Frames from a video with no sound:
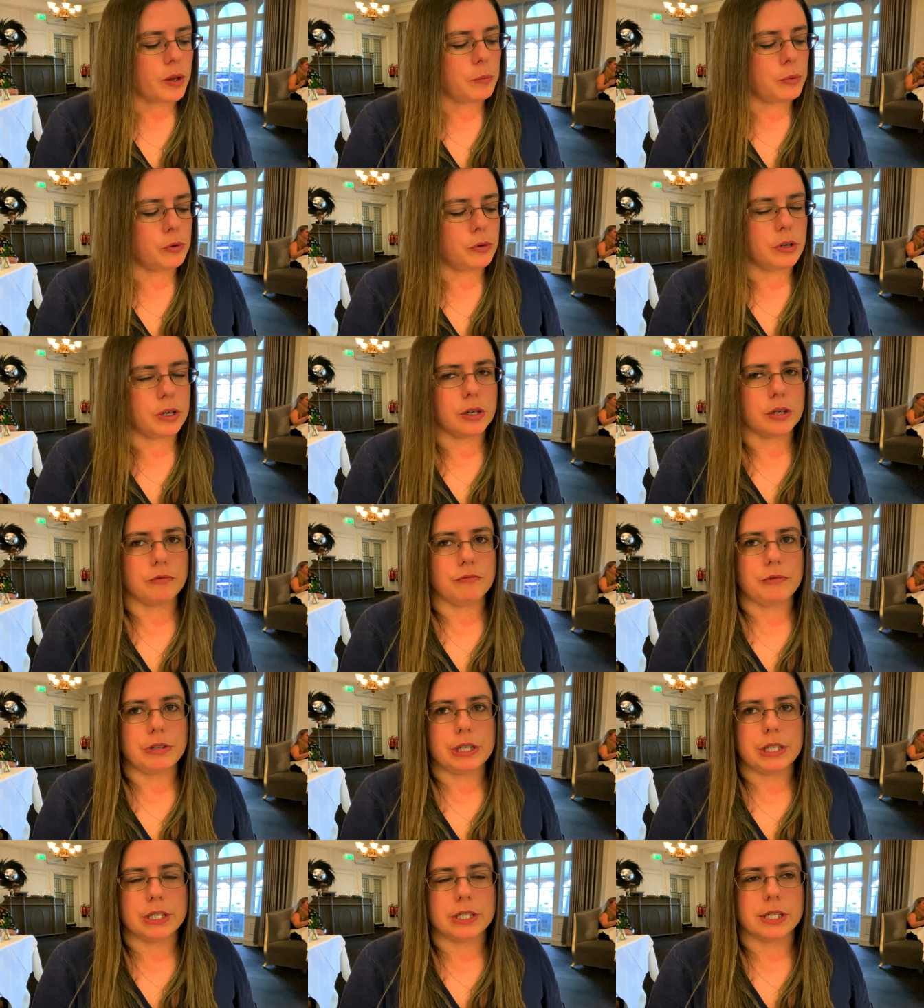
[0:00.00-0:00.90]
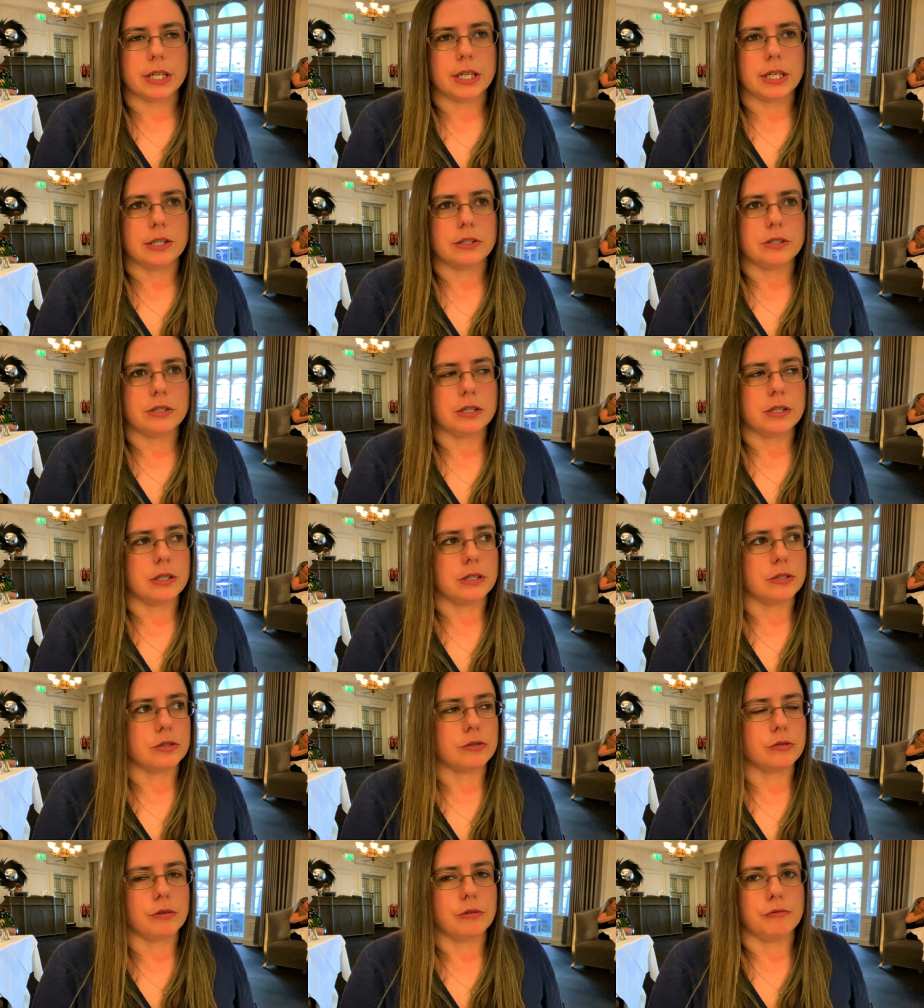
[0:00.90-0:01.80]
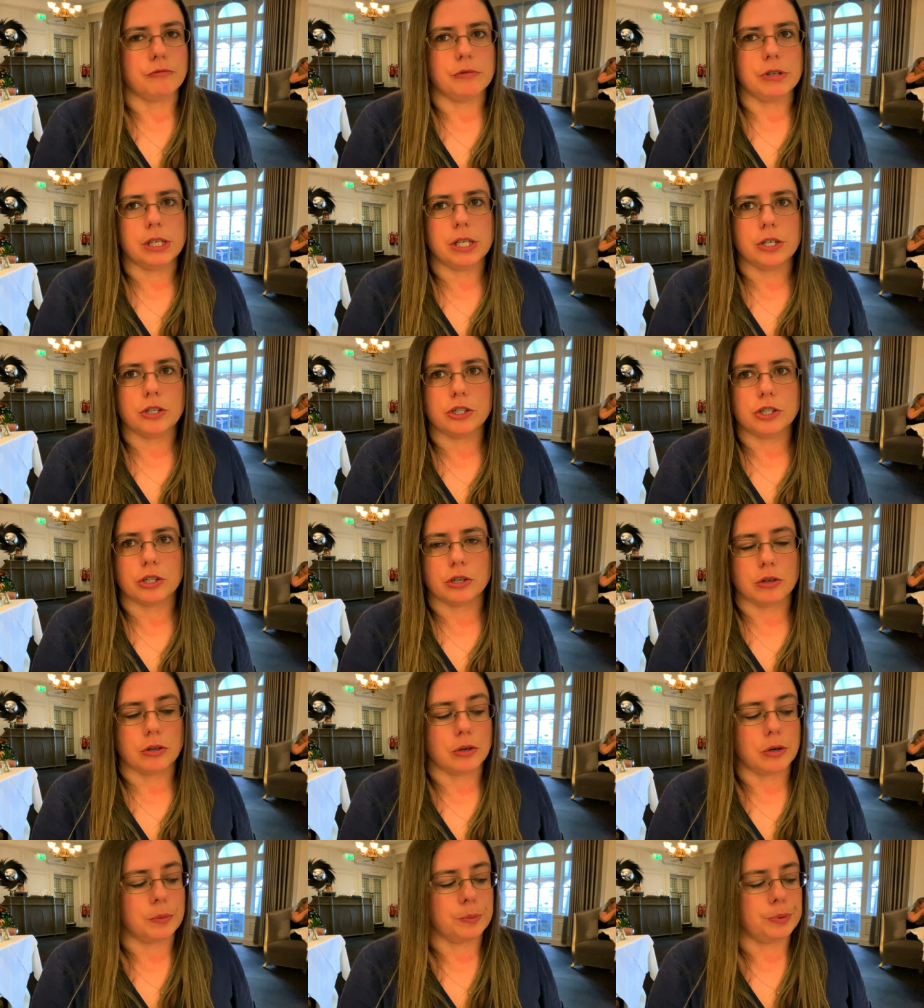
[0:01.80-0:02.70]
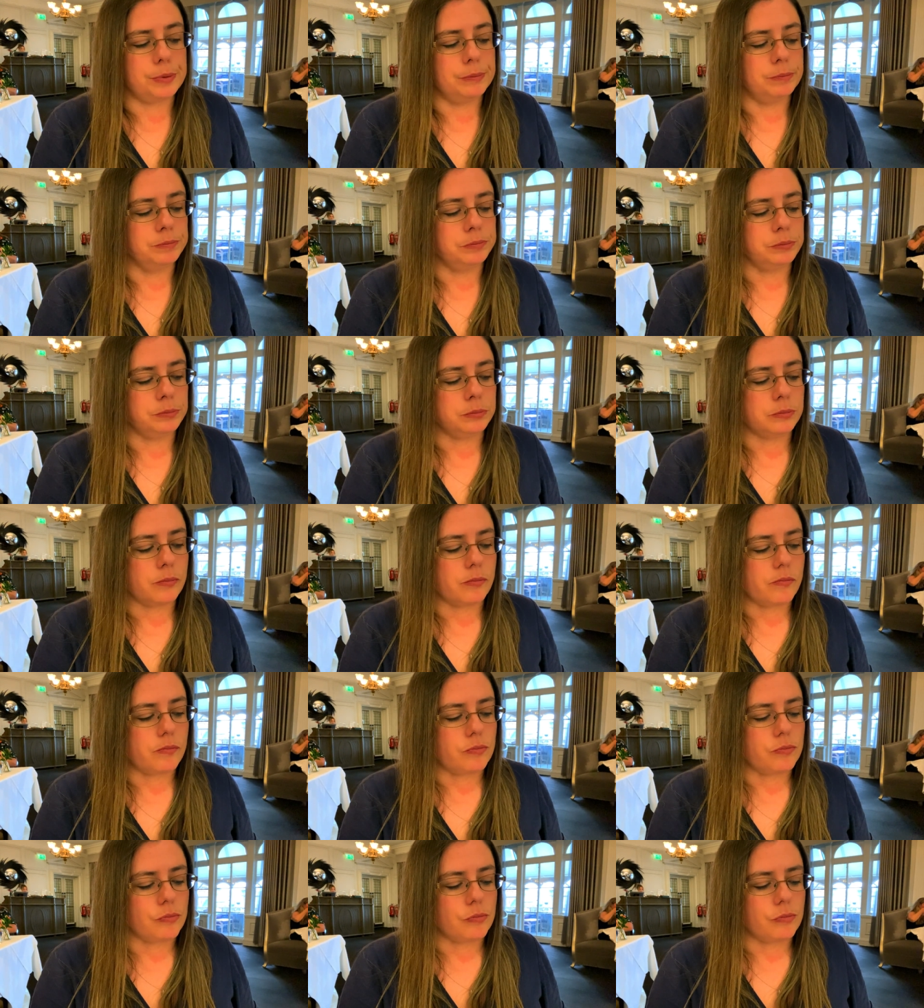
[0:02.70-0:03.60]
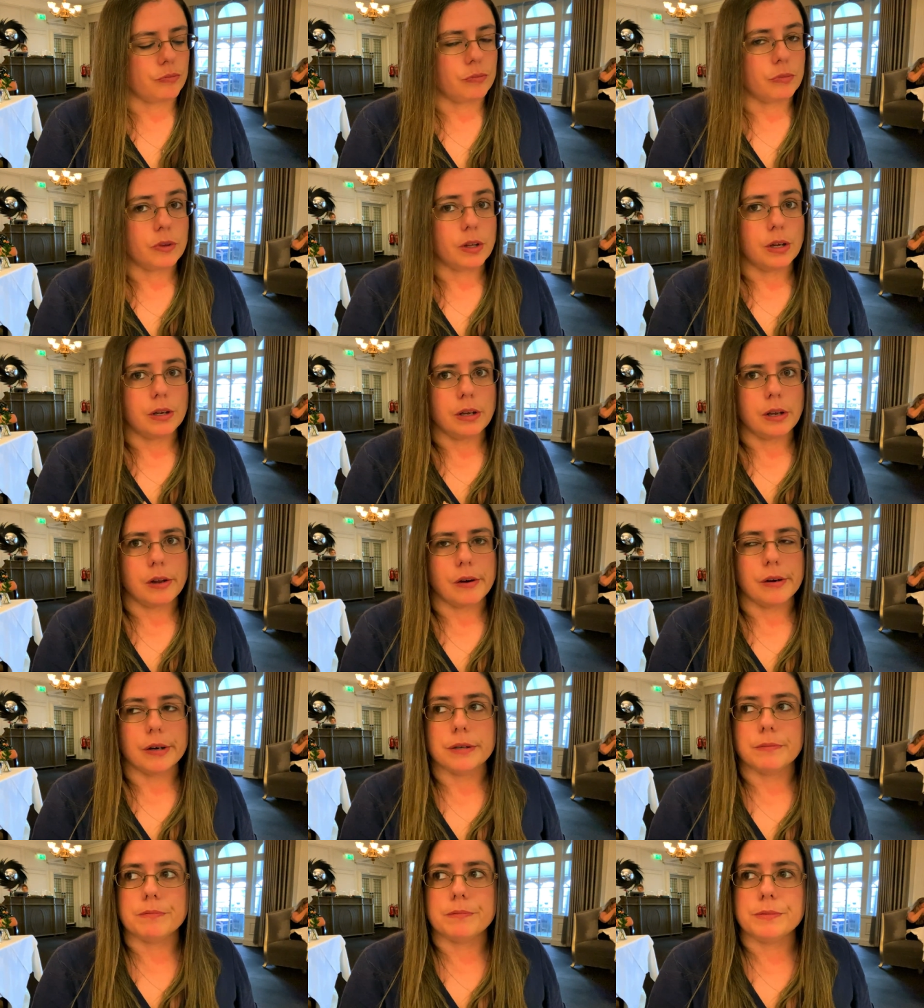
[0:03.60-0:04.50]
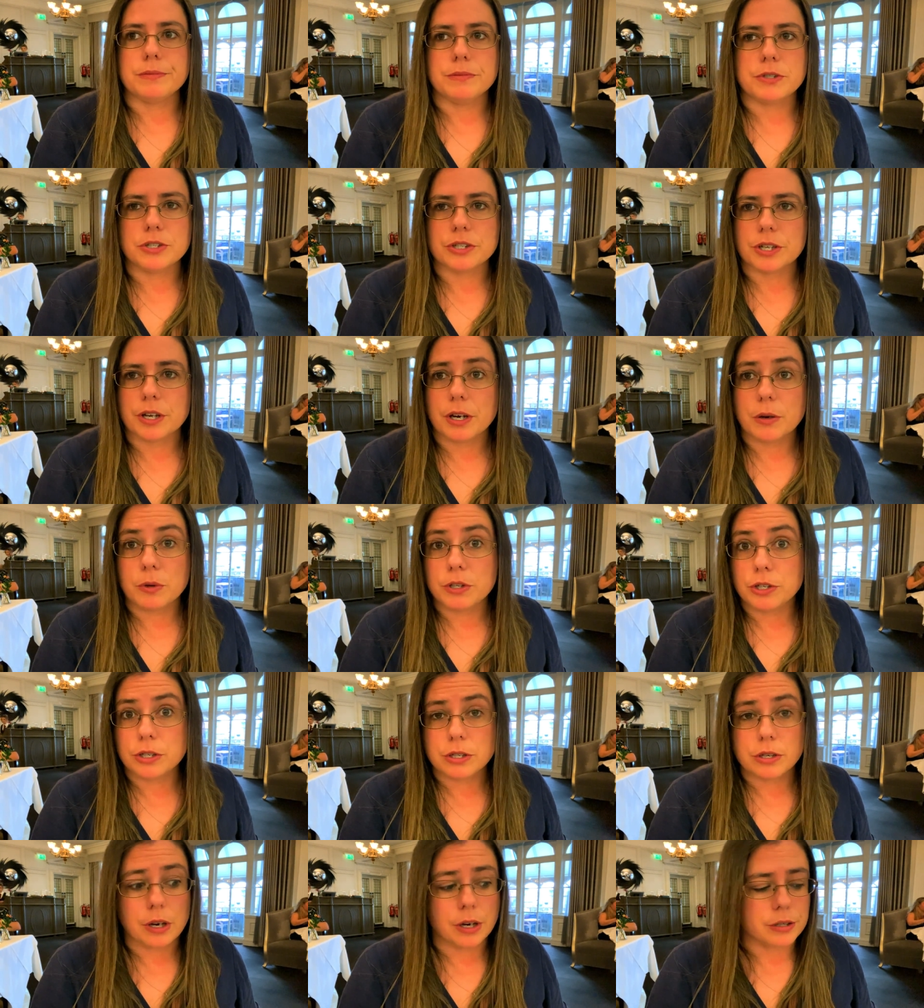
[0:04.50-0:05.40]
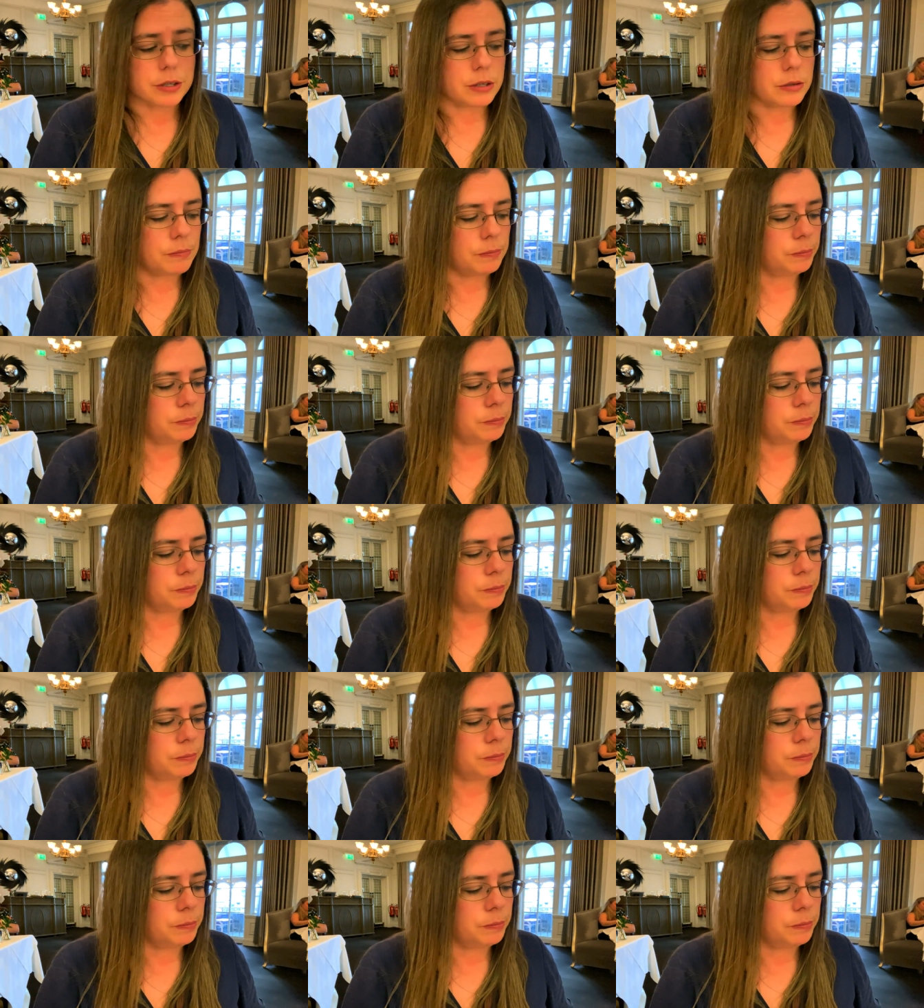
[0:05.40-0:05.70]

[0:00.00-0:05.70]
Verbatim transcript: But all I can really taste is a really sharp lime dessert, which is nice.